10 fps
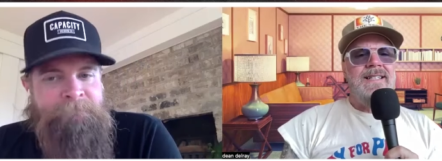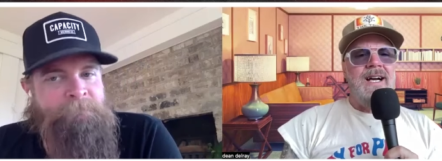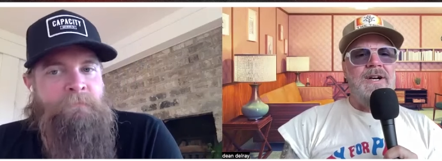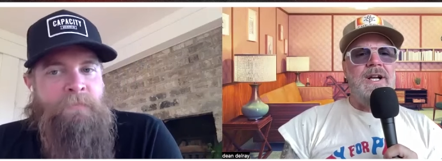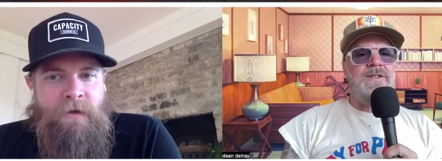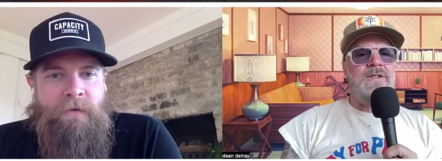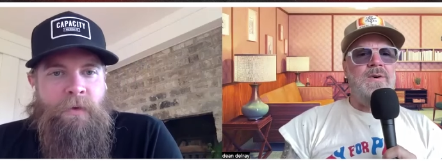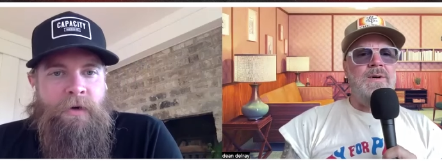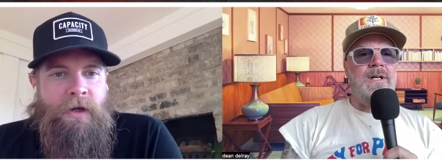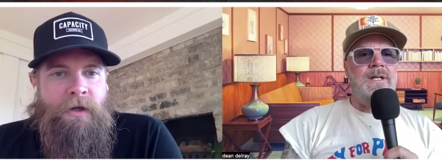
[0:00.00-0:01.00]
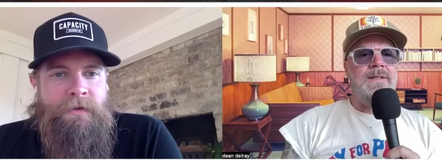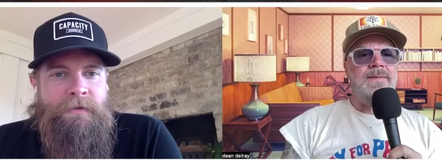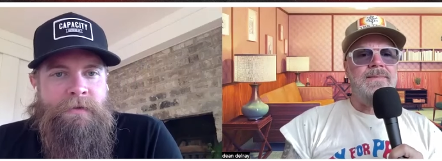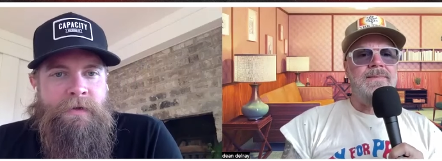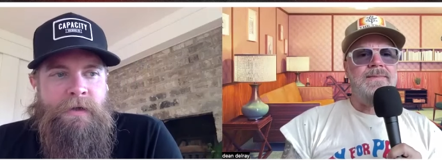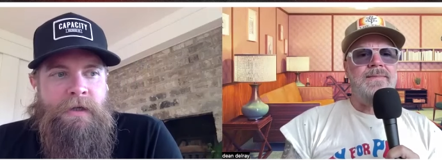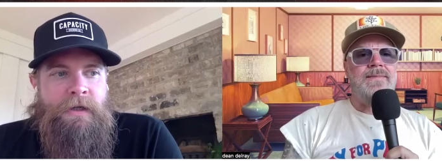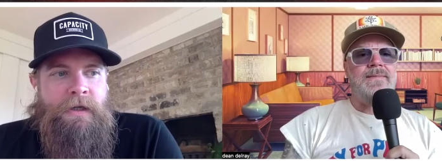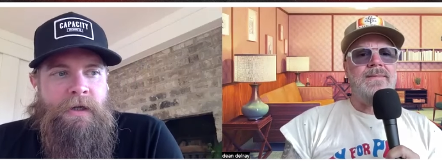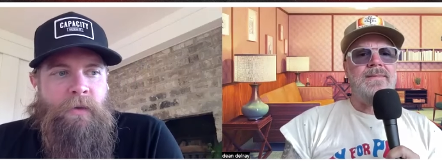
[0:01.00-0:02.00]
Speaker 1: Are you on tour?
Speaker 2: We're uh,
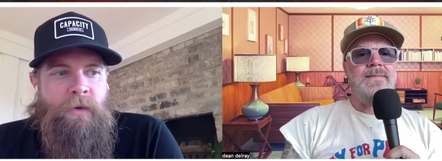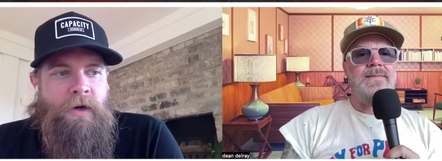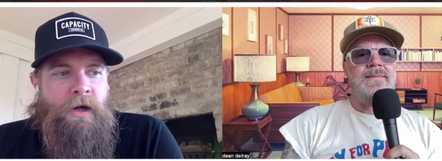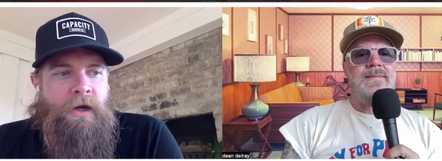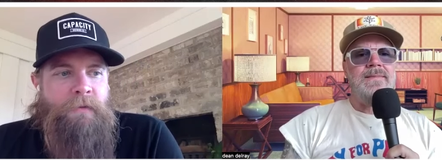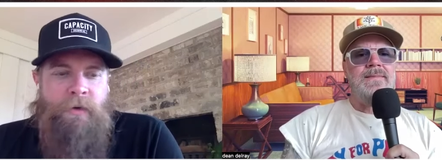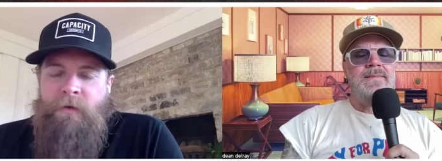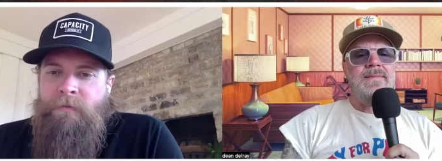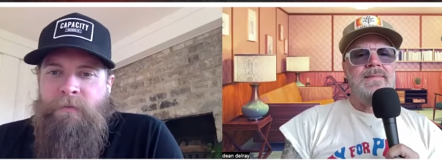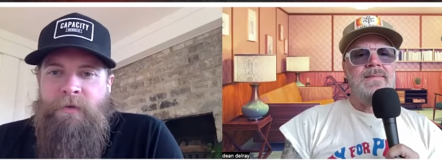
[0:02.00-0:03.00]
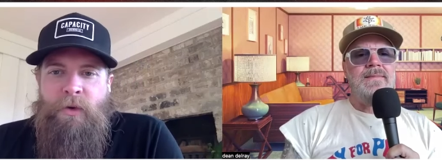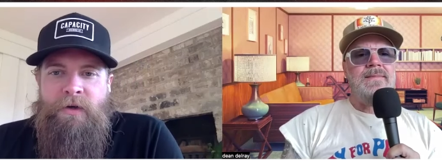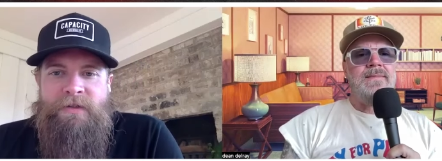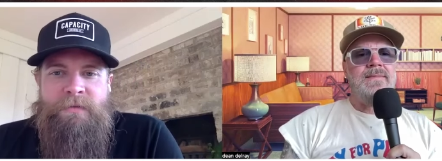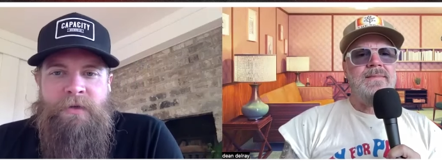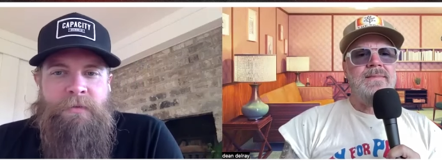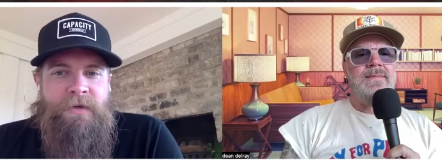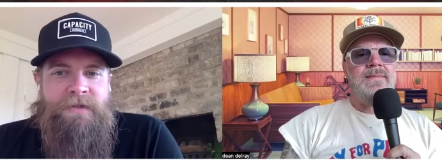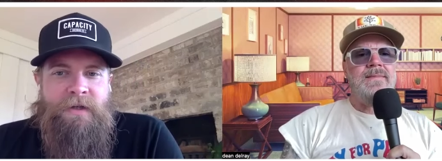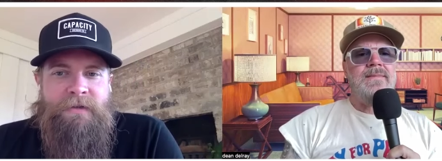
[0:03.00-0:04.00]
we're, uh, we're recording some new
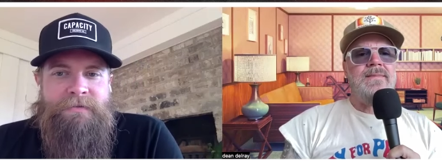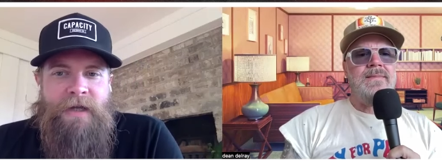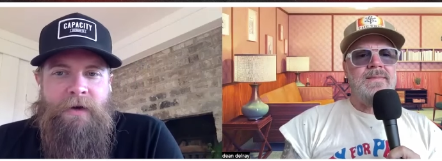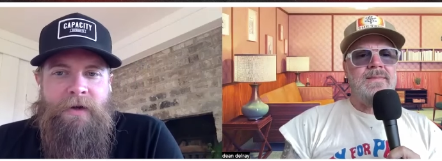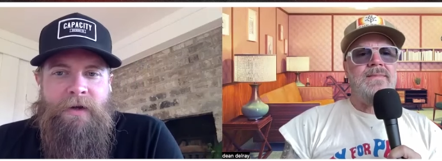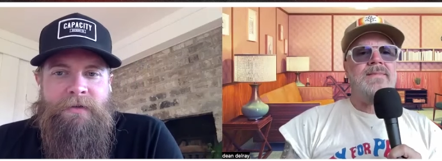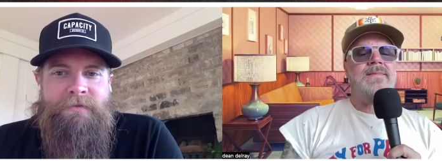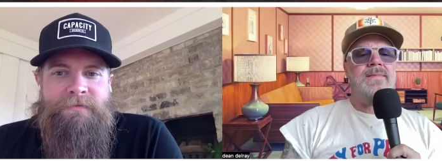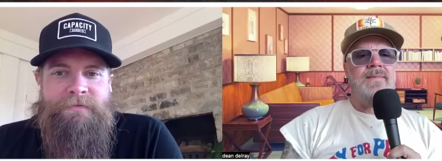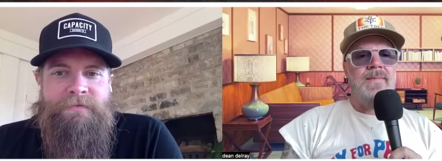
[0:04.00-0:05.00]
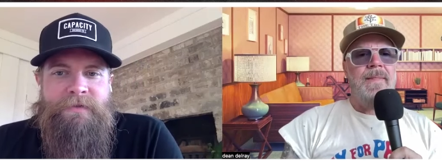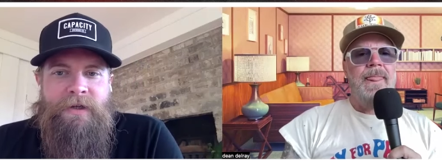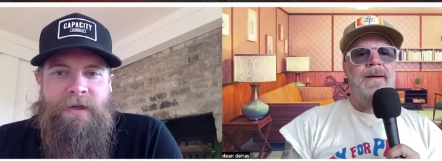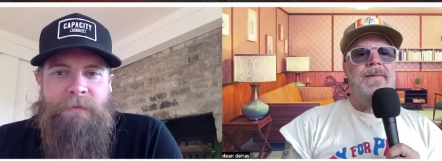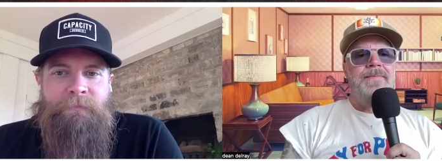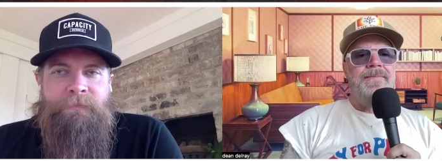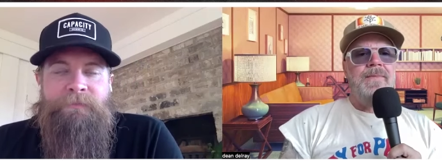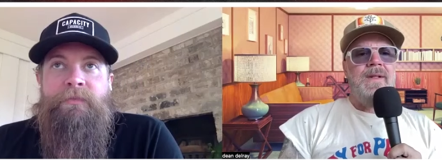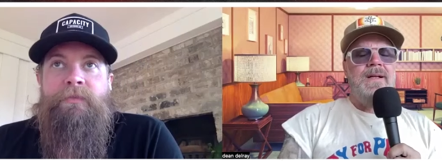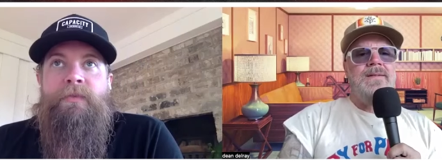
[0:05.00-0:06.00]
music out here. Um,
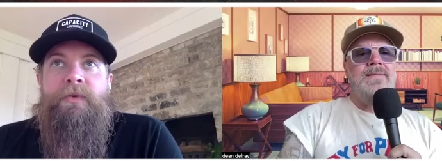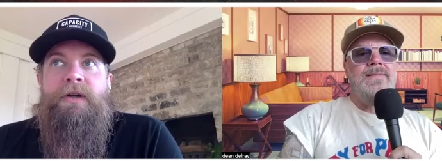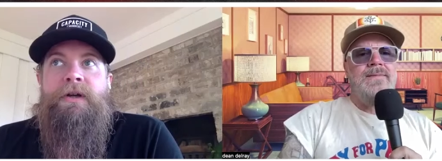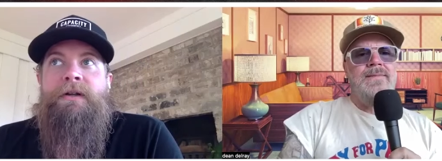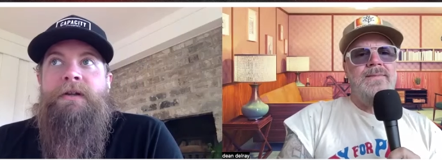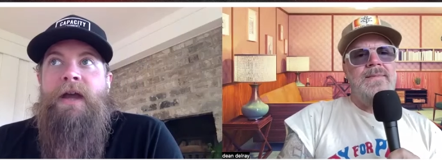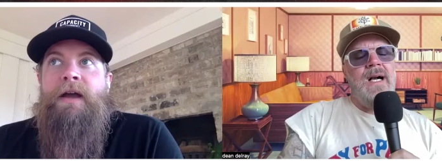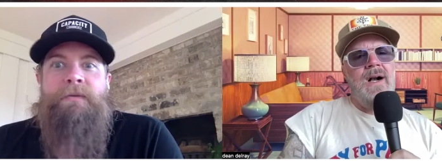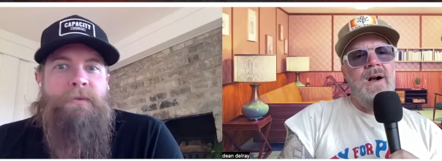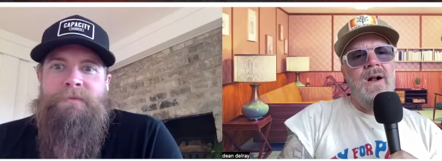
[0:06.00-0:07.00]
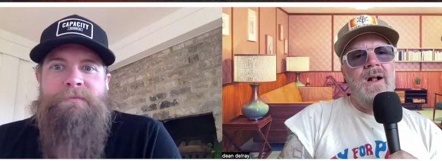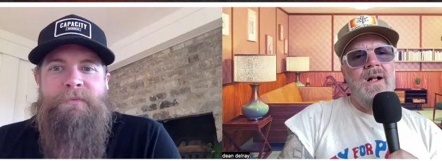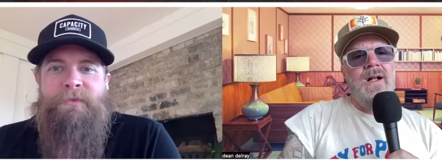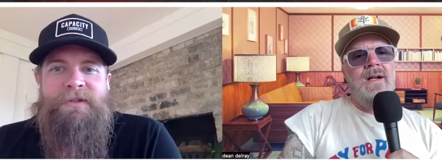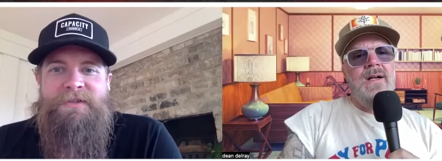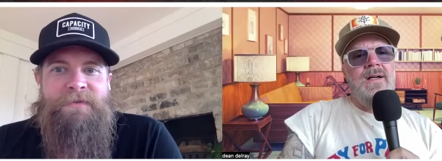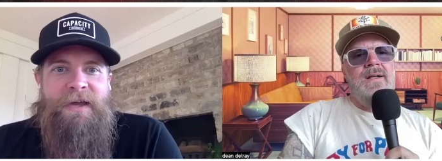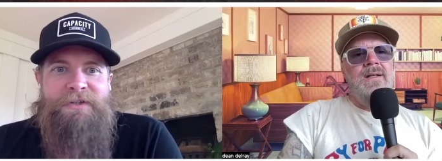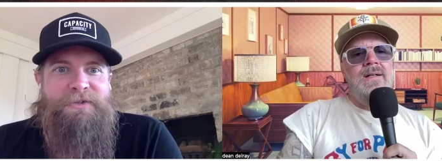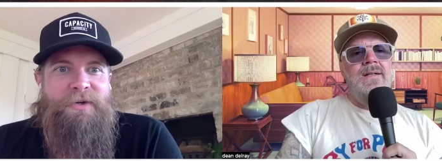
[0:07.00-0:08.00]
uh, yeah, we're we're in
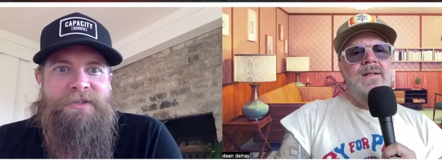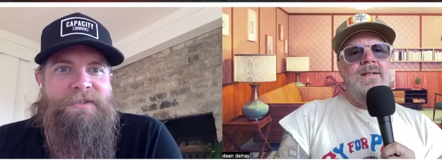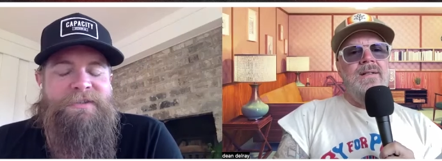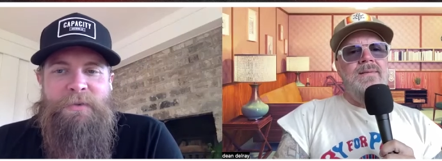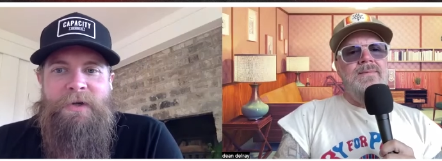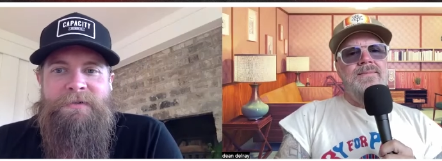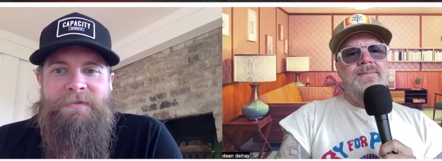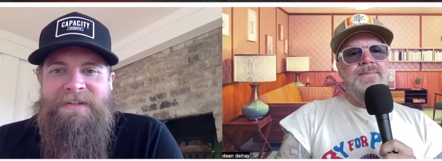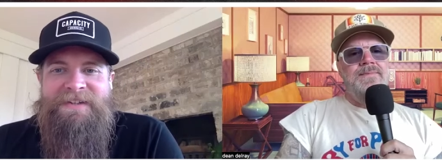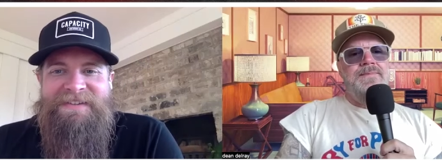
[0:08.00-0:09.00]
Savannah, Georgia. It's weird.